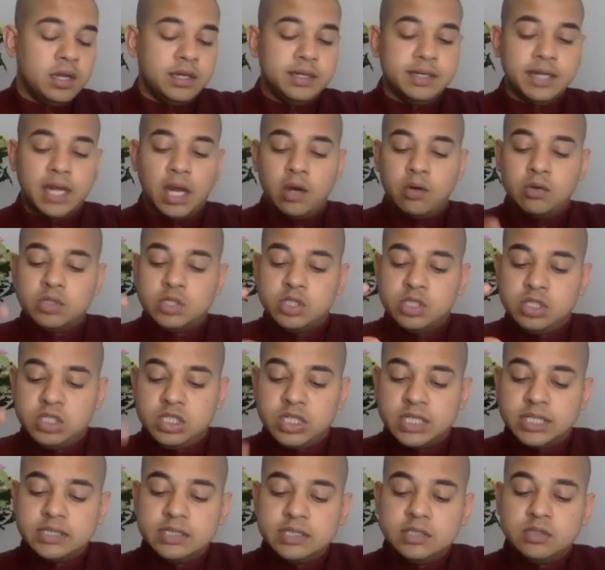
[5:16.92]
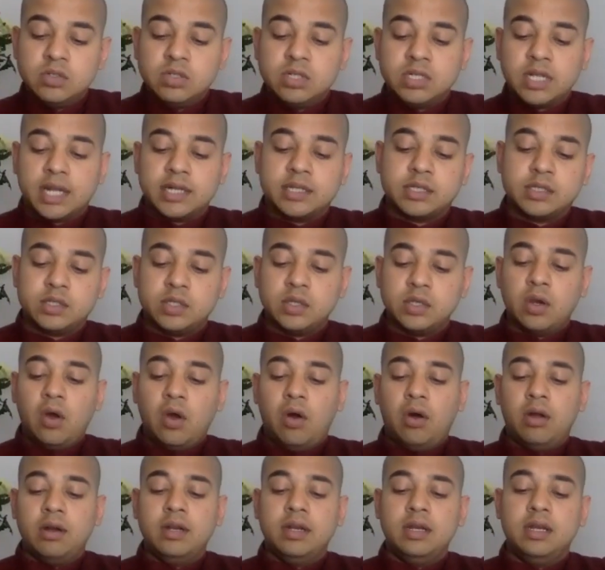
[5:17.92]
Now, just to touch
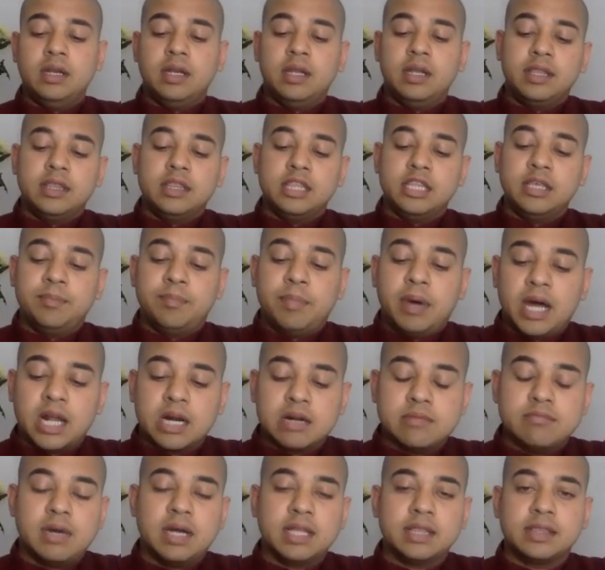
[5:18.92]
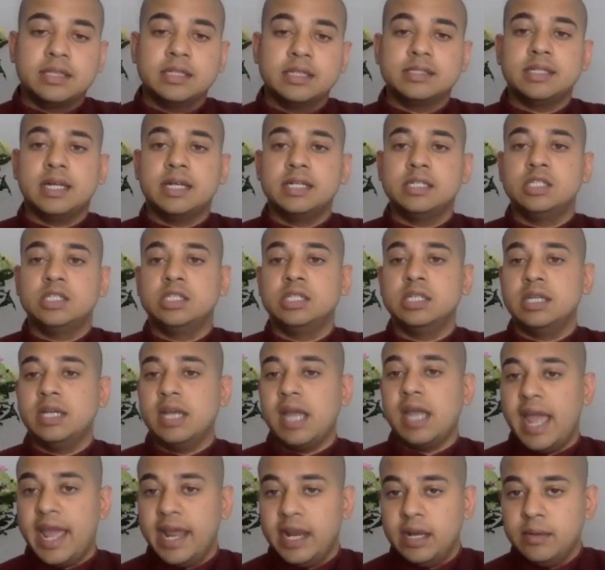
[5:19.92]
on the Paramattha
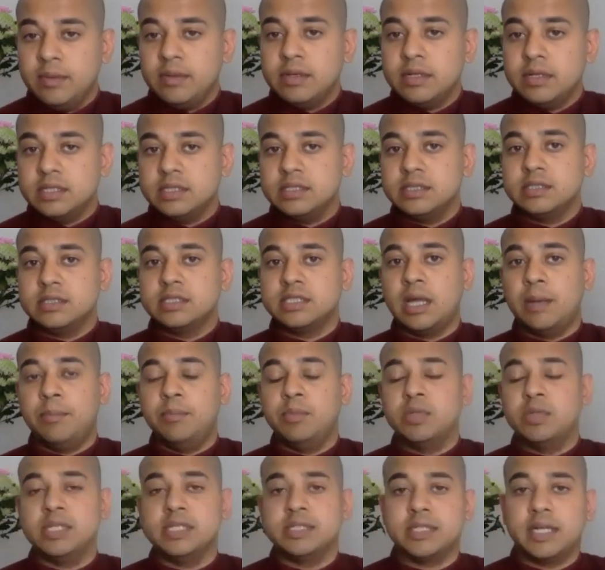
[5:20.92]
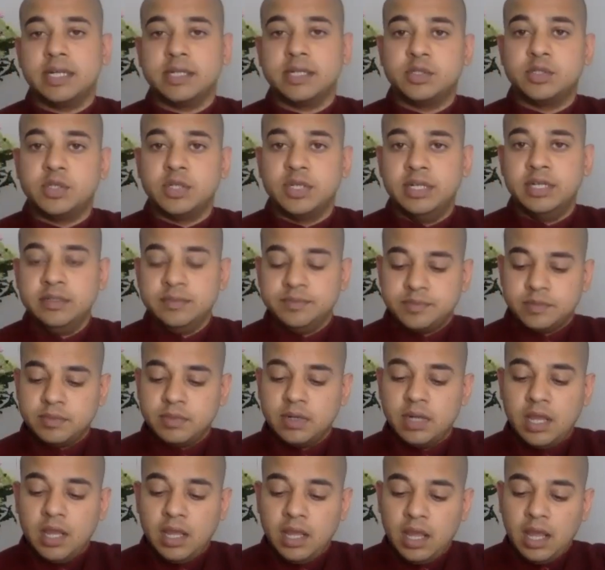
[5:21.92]
Satcha and Sammati Satcha,
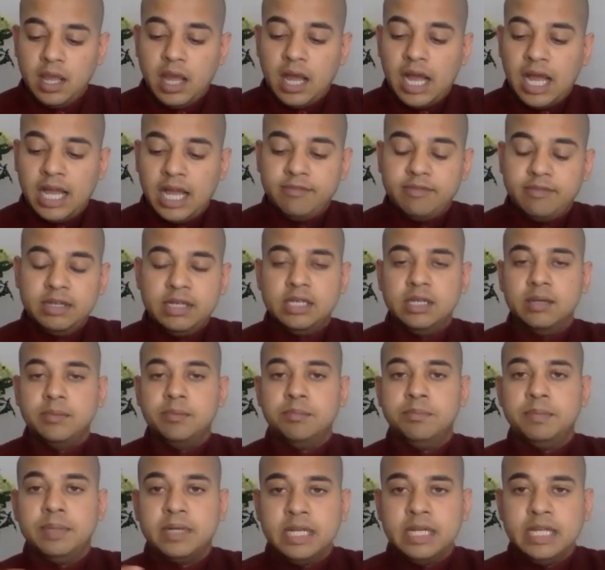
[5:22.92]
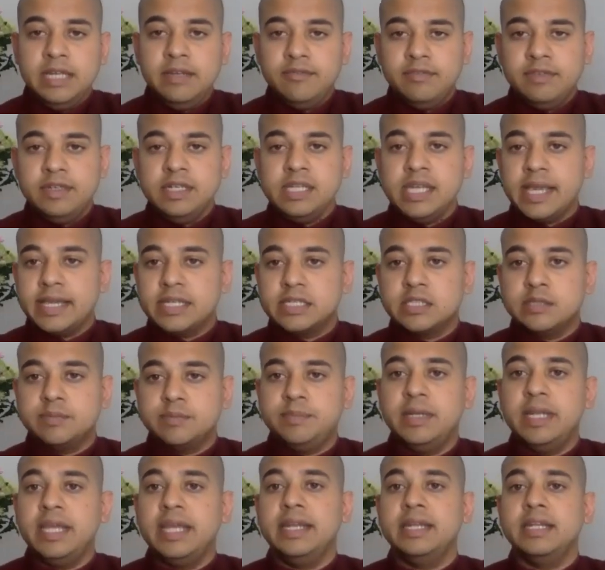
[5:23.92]
I will briefly
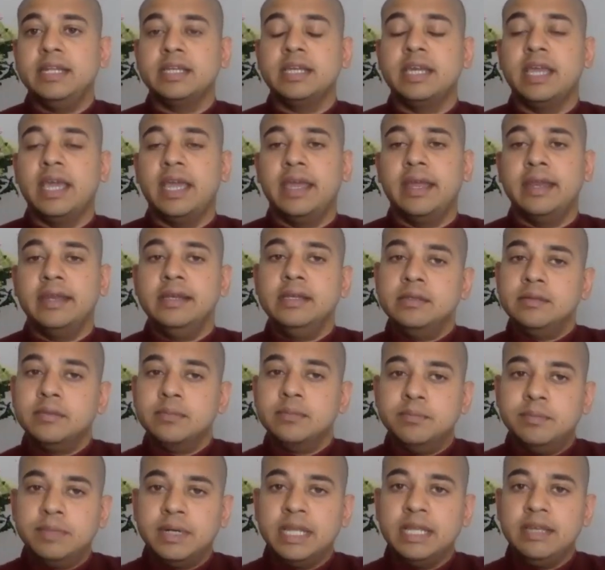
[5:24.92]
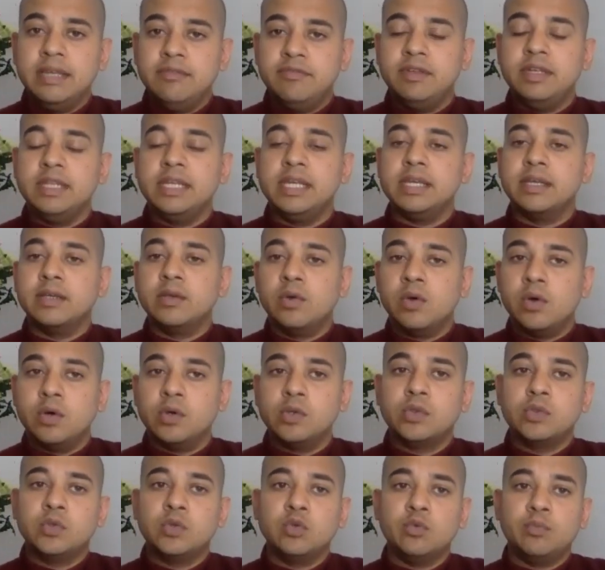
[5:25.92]
explain again, briefly
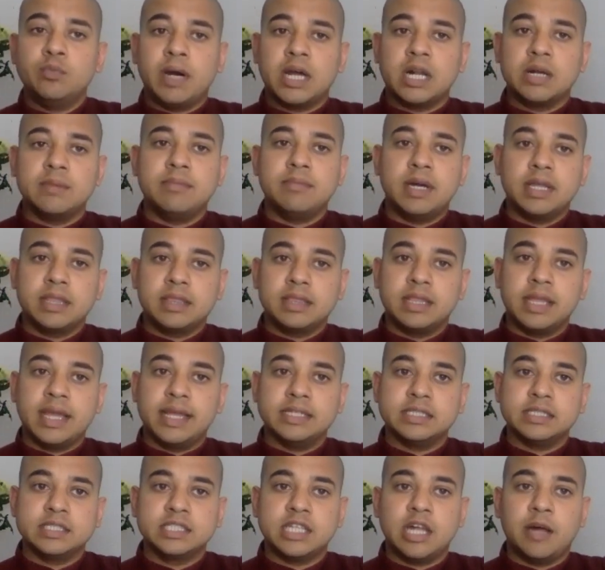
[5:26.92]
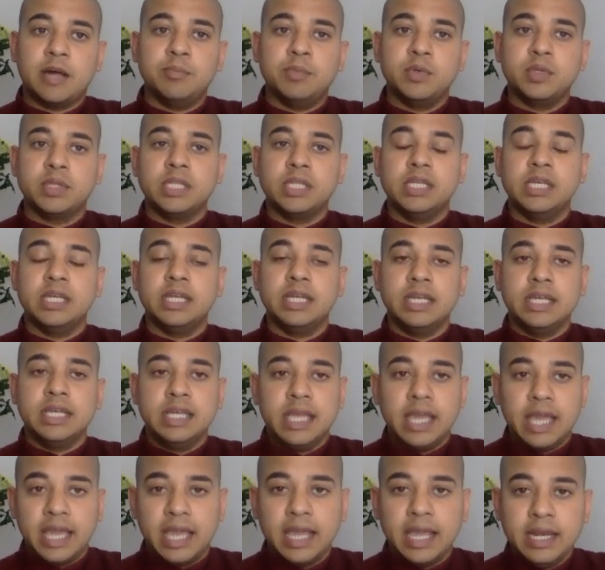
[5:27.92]
go through Paramattha and Sammati
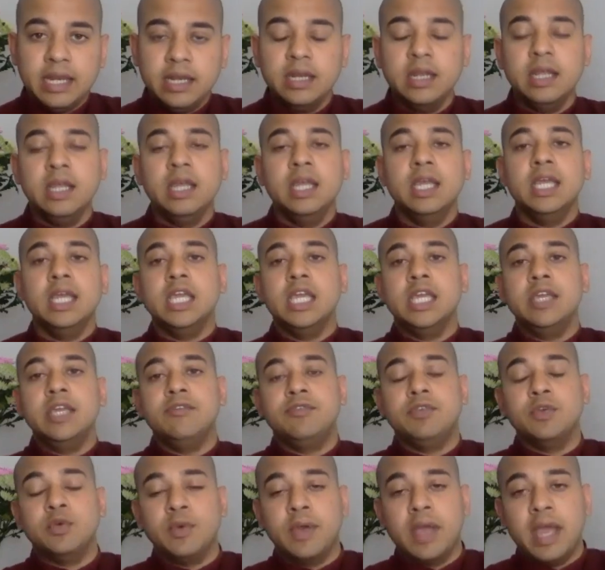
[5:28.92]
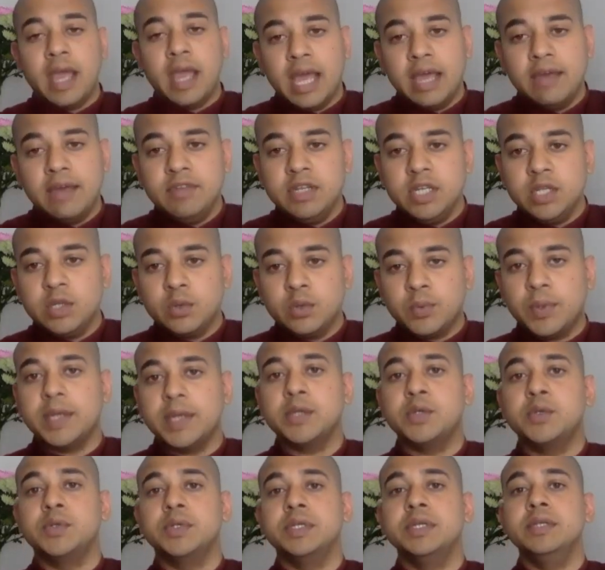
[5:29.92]
again. If you have any
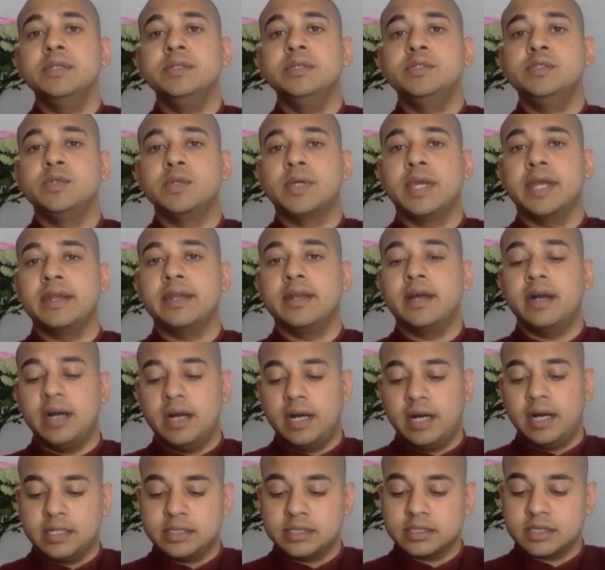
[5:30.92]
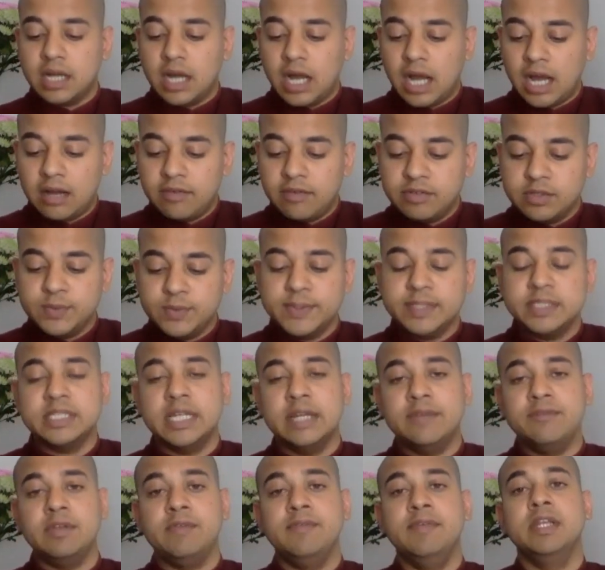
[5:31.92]
questions, you can ask afterwards
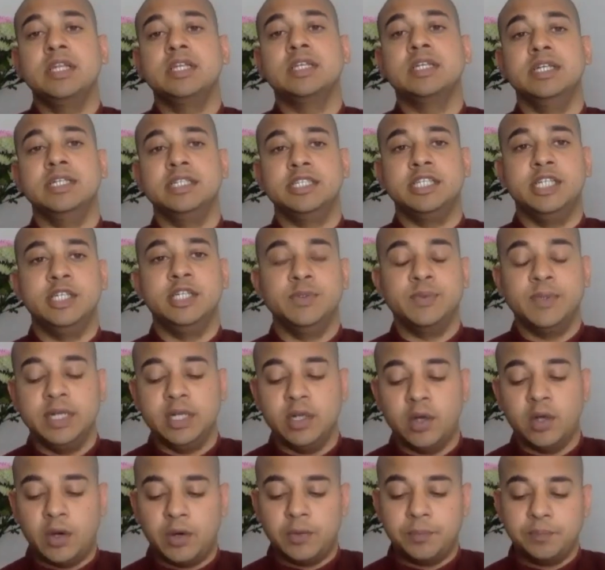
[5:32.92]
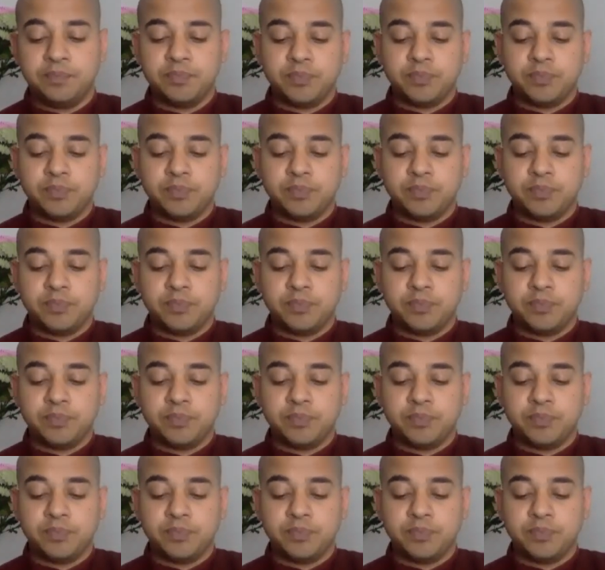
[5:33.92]
and we will continue along.